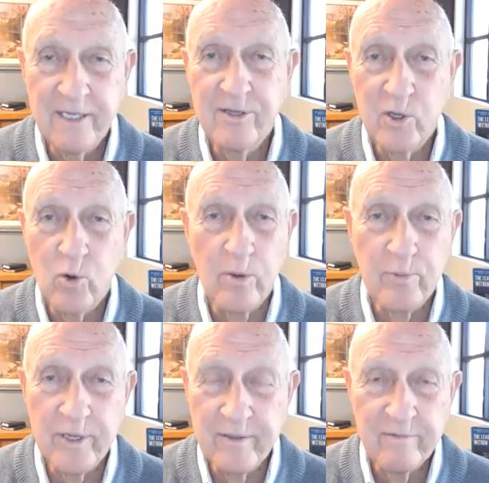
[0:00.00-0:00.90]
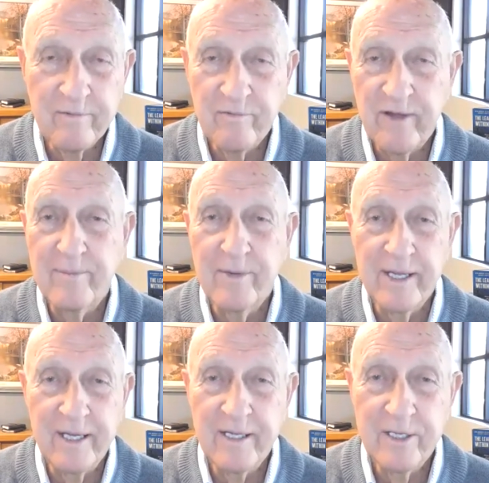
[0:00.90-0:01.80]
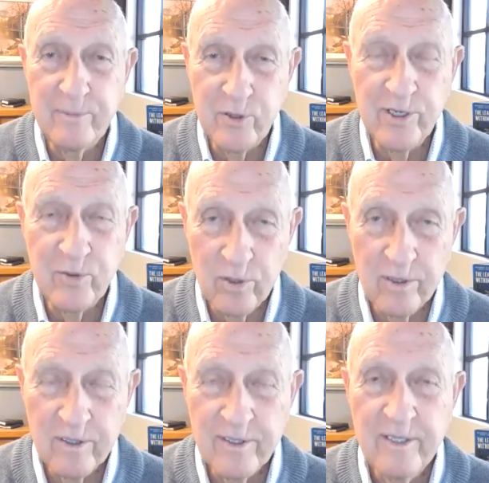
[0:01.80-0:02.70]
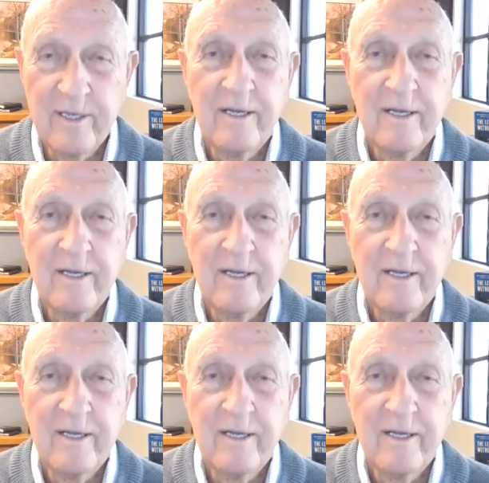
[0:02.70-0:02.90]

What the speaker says: in the corporate, family, community world,